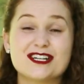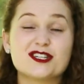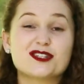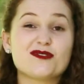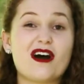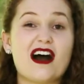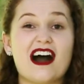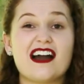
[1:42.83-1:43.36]

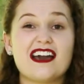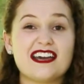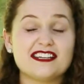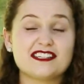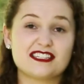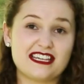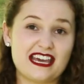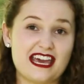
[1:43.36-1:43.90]
So I
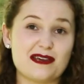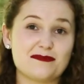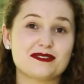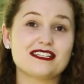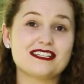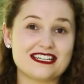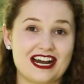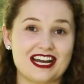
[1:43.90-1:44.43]
came
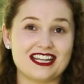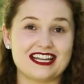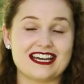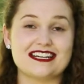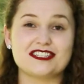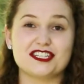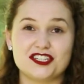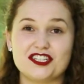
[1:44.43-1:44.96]
to
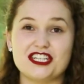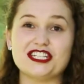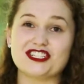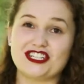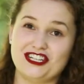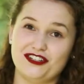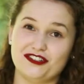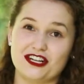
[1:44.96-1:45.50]
Thailand to teach
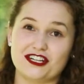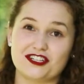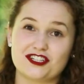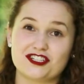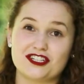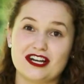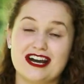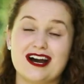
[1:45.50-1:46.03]

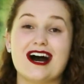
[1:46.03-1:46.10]
English.